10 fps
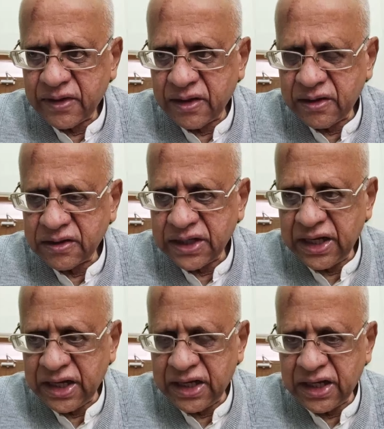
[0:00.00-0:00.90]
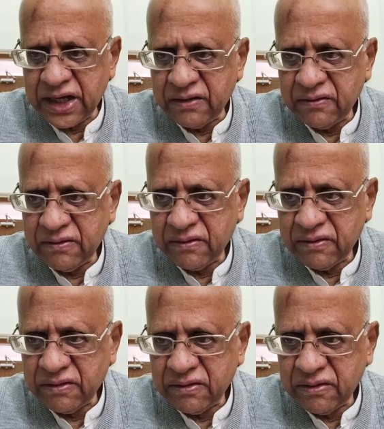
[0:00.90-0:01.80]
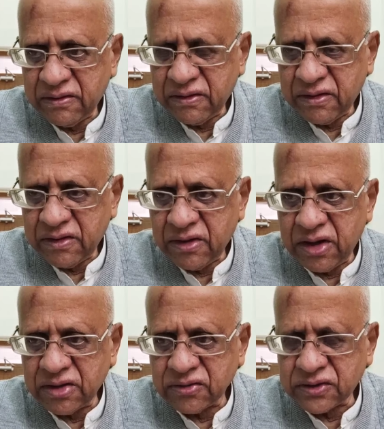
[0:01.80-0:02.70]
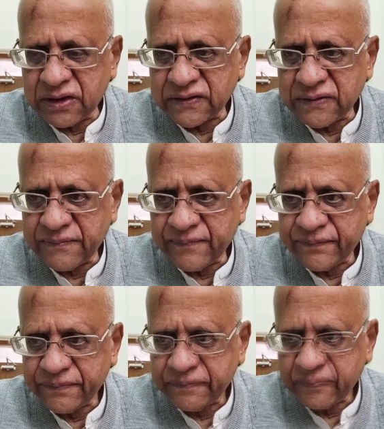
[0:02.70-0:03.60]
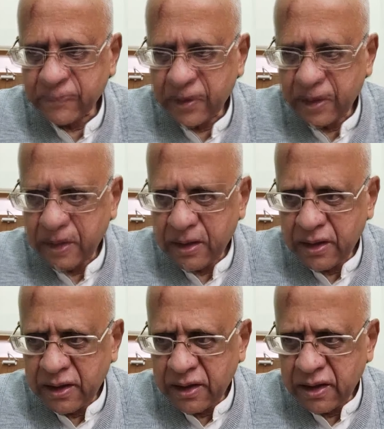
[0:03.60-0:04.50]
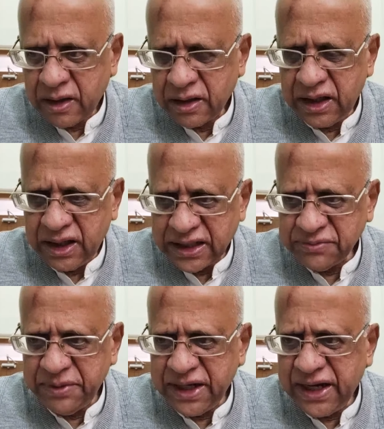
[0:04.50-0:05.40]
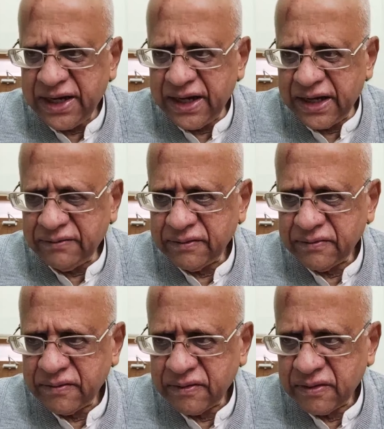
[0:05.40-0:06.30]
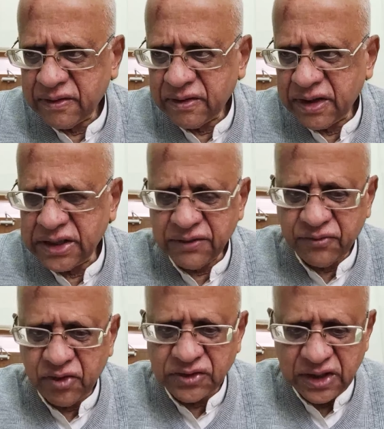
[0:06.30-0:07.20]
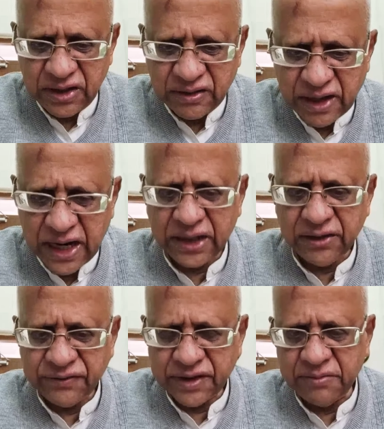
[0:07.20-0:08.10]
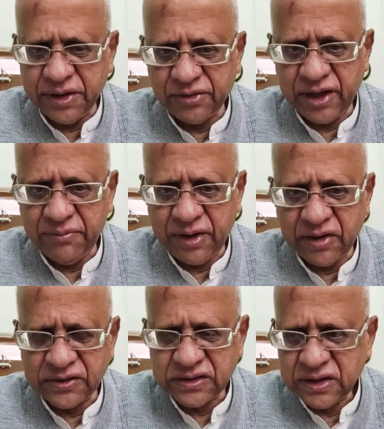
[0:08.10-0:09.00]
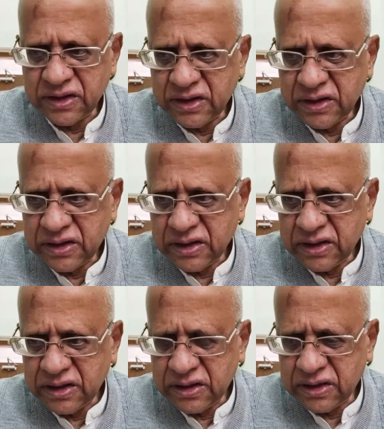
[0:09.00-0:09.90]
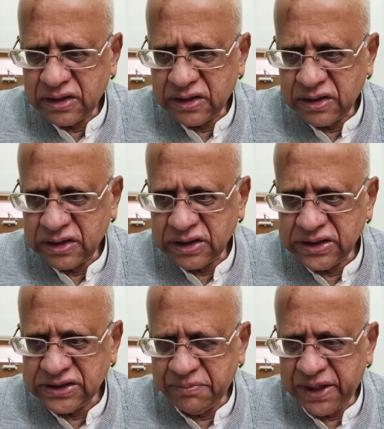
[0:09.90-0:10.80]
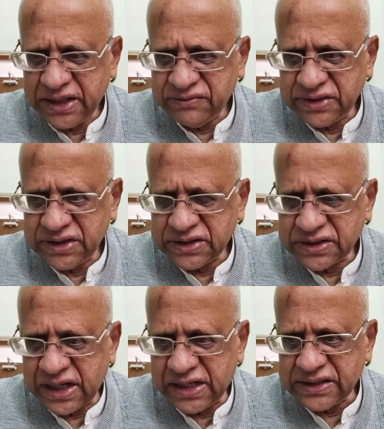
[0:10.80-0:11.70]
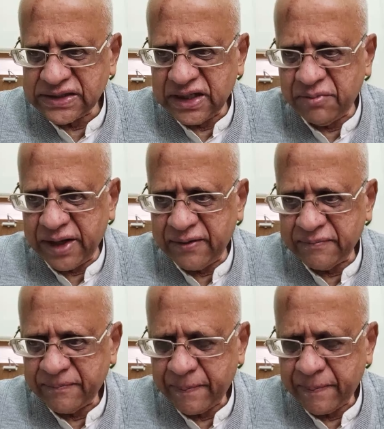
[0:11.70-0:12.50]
and Srinagar and all those things. The Kashmir area is of course the heart of the trouble today, because this is the place which is contested by